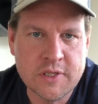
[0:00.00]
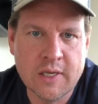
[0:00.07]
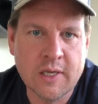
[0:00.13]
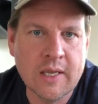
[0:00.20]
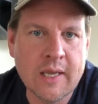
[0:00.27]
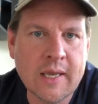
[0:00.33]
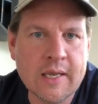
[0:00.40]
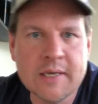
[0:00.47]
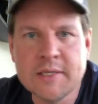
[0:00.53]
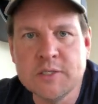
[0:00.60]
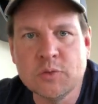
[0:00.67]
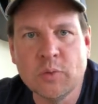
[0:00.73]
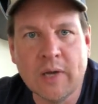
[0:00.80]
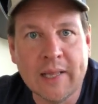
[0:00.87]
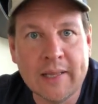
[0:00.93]
thing
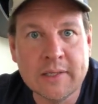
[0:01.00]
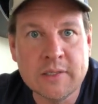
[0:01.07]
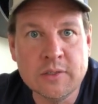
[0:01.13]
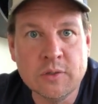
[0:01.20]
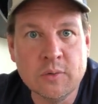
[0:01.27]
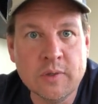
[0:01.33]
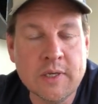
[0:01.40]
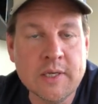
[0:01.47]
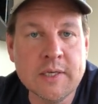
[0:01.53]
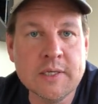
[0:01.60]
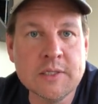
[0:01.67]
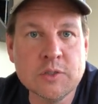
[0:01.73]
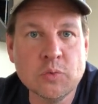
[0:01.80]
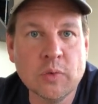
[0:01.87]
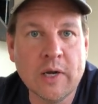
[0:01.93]
is, what I like to do
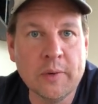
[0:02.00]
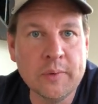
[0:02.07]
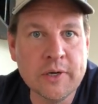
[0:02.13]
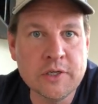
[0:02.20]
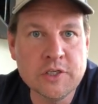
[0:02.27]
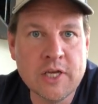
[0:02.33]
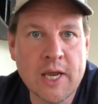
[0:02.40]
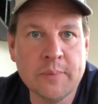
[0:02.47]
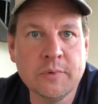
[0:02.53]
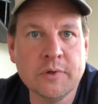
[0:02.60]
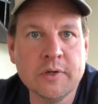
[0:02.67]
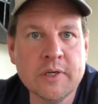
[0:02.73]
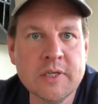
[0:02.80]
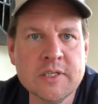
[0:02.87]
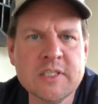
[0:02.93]
is, when I read a chapter,
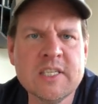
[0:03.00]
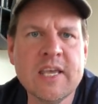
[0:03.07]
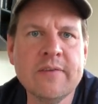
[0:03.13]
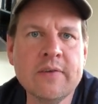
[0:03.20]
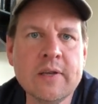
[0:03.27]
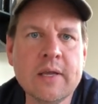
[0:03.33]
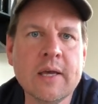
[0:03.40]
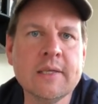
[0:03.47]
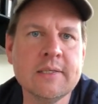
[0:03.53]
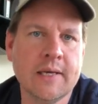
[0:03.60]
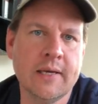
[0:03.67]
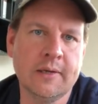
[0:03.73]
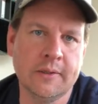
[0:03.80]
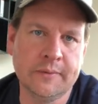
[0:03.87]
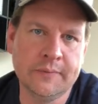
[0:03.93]
is give it a
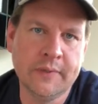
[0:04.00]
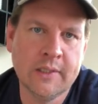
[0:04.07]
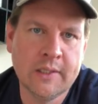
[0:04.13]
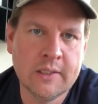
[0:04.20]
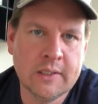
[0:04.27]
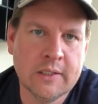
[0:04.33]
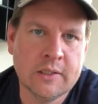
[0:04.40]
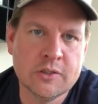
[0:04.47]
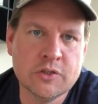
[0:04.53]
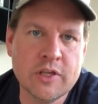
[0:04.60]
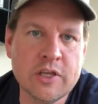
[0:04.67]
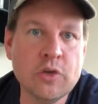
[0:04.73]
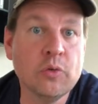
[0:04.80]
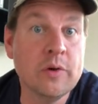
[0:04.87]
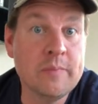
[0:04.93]
title so
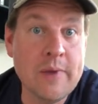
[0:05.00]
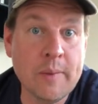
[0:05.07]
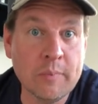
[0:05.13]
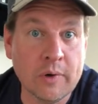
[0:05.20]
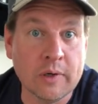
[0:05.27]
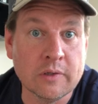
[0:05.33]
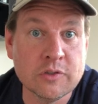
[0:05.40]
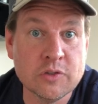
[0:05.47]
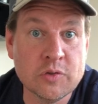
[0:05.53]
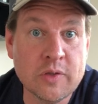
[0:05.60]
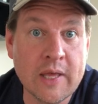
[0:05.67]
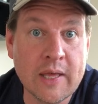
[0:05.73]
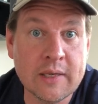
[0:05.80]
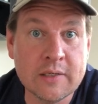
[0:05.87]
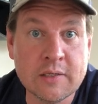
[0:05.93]
that you remember it, so
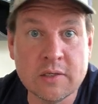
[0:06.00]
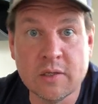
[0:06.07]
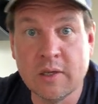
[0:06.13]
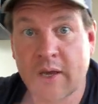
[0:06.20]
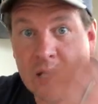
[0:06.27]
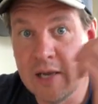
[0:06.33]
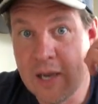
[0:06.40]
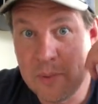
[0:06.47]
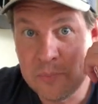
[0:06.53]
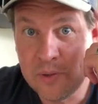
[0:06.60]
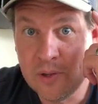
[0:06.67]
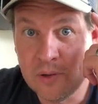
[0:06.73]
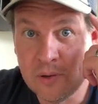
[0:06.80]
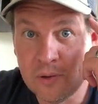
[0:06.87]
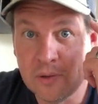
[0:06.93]
that up
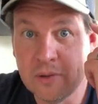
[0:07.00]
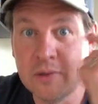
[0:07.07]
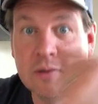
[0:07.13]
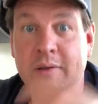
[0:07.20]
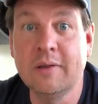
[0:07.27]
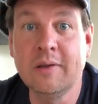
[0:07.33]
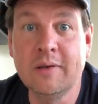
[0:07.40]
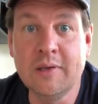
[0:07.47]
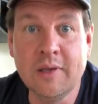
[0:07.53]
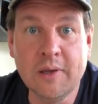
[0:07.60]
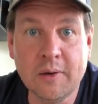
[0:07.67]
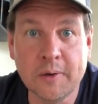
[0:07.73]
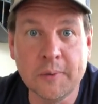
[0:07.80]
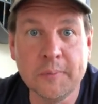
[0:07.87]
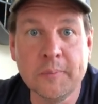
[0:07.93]
here and in
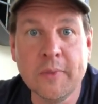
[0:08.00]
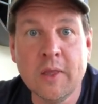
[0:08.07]
here,